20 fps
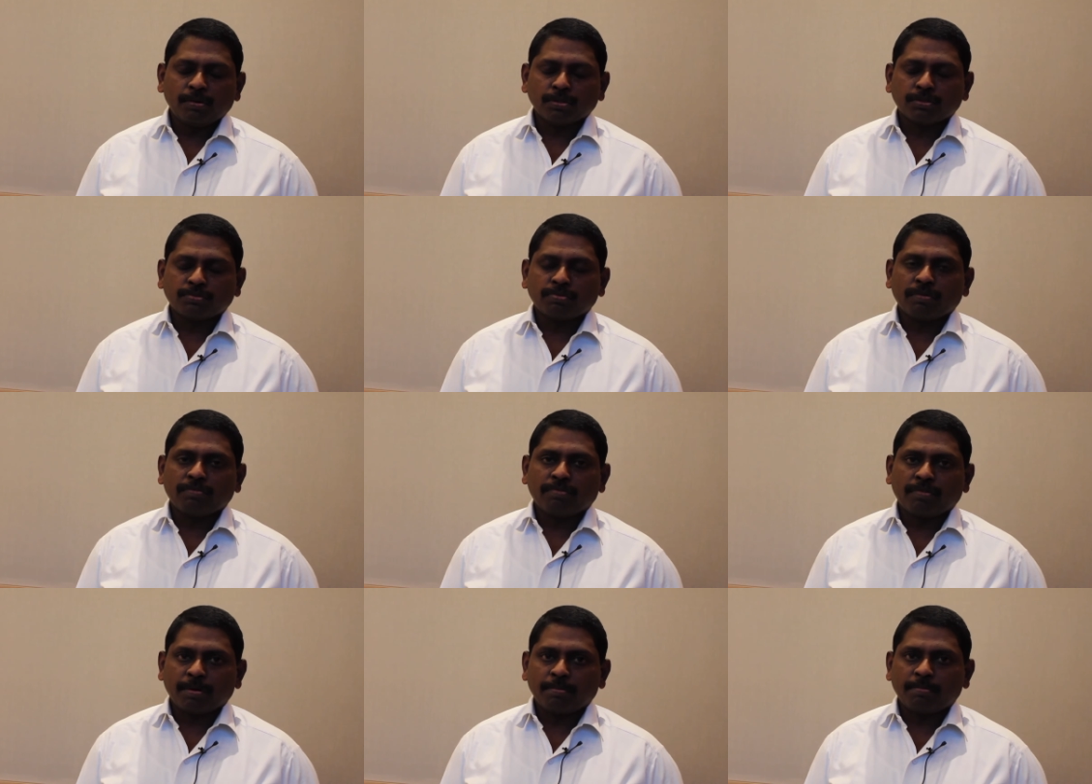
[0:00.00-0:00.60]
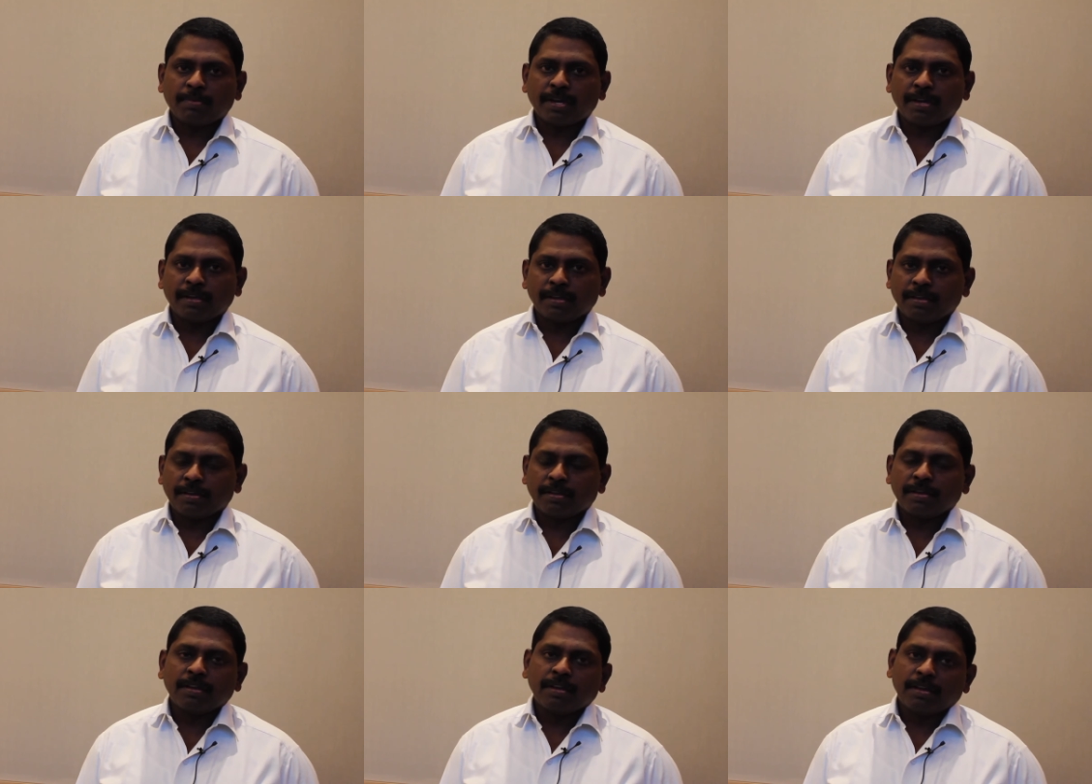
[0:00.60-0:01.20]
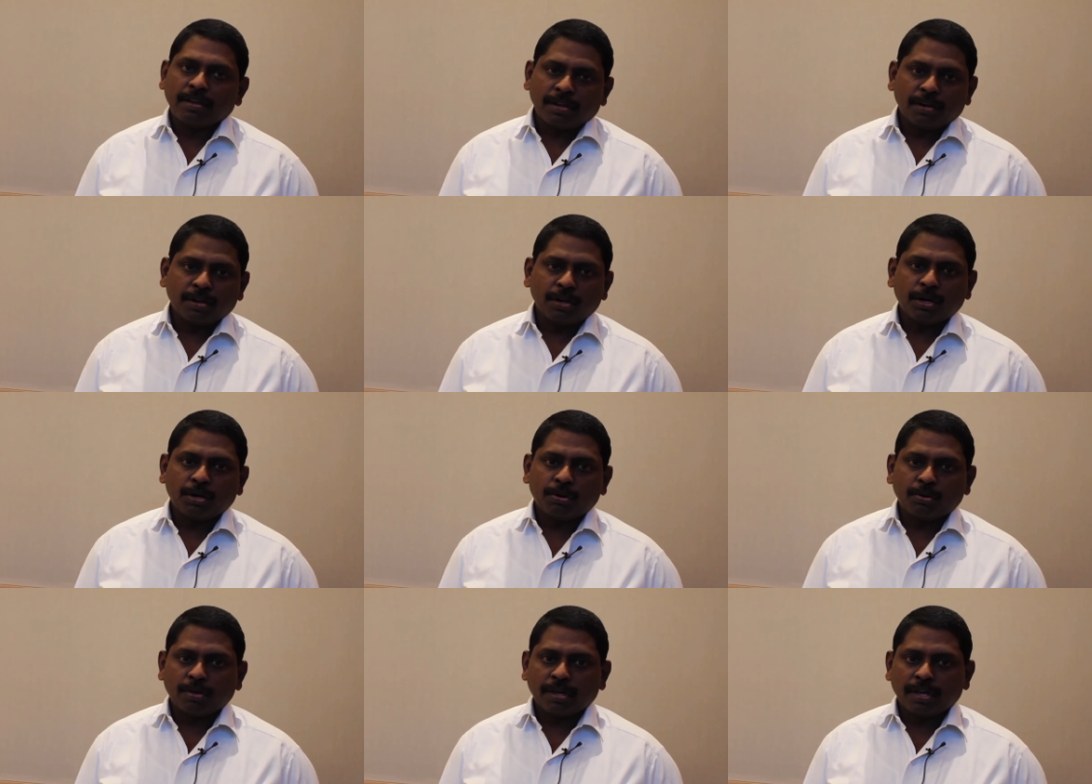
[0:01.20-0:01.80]
useful for my
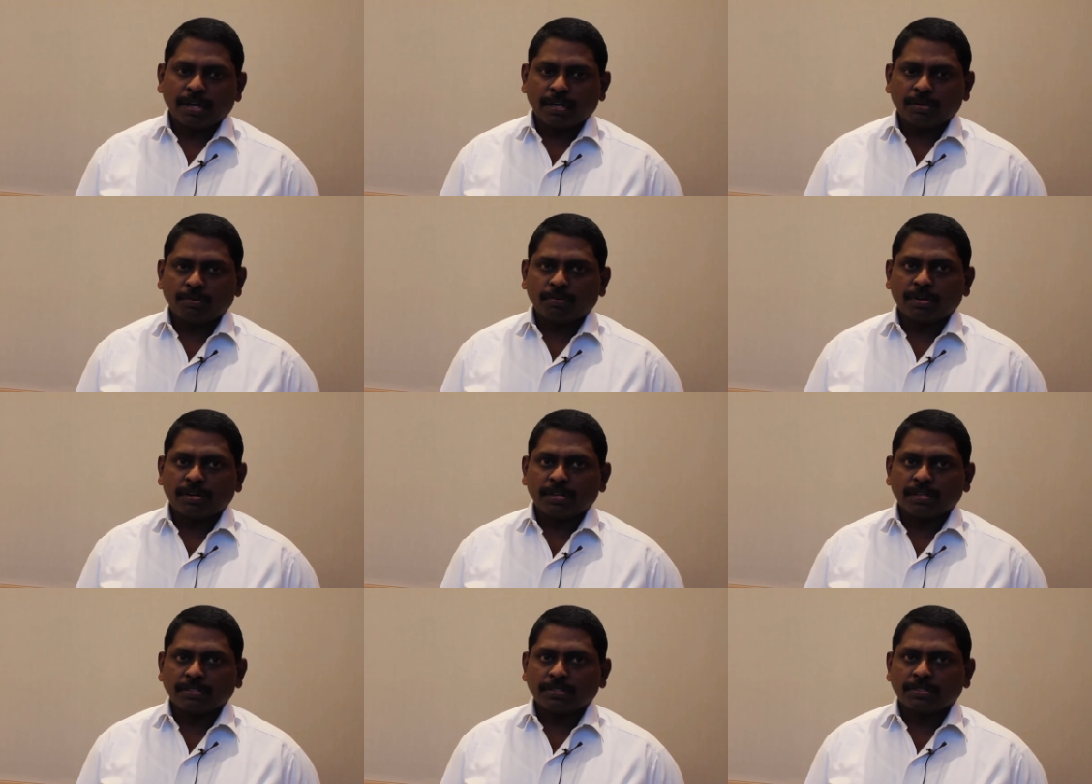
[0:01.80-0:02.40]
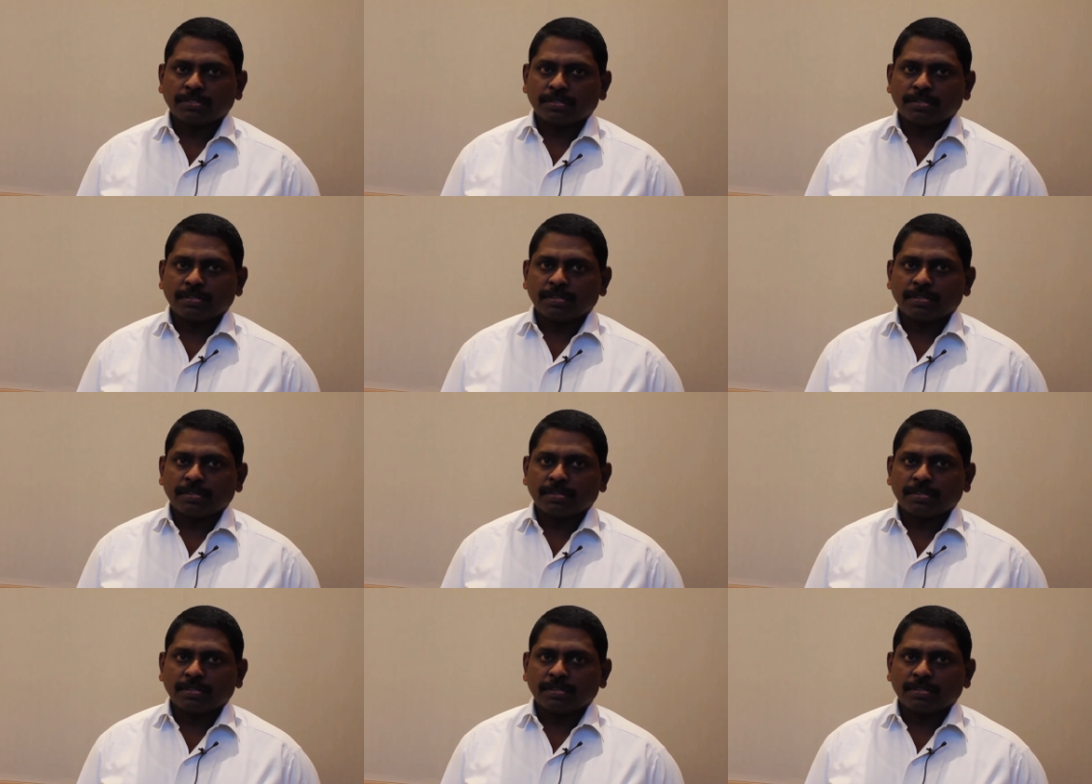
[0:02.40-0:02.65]
day-to-day -day activities.